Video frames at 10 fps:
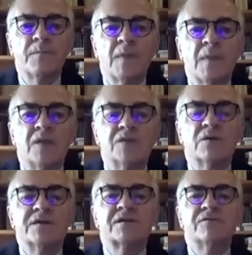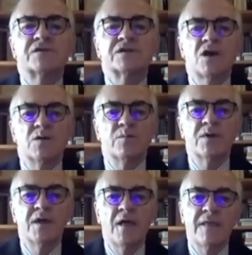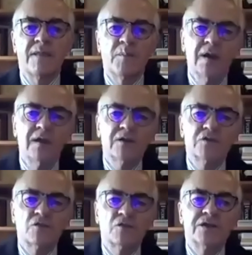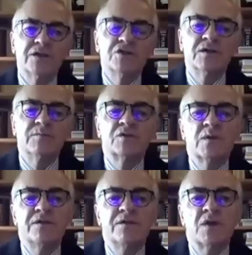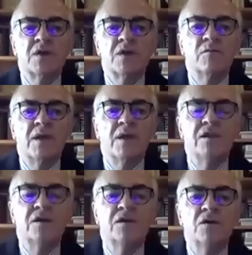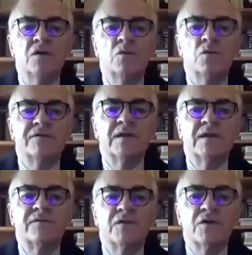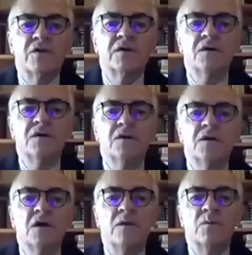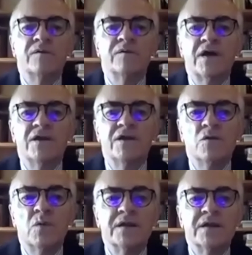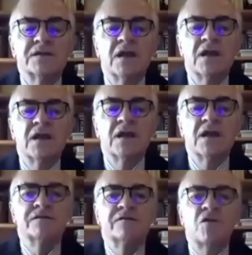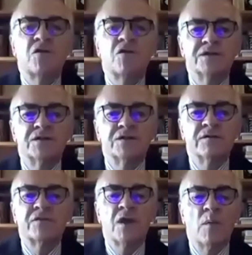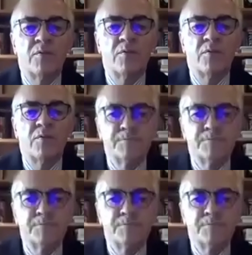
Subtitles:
So this gives us hope that the bilateral relationship between the UK and Romania will develop further and that we'll find new ways and areas of competition, of cooperation.